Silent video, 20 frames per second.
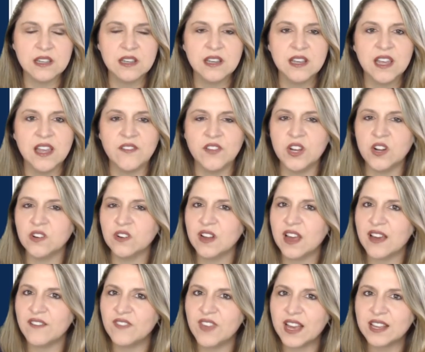If you don't
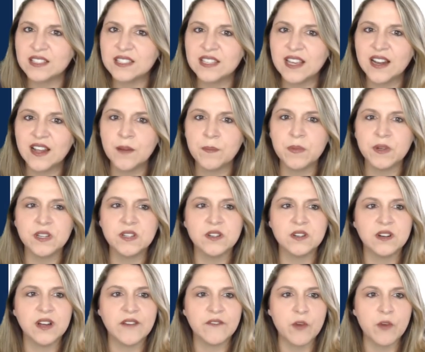have that set up and you don't have the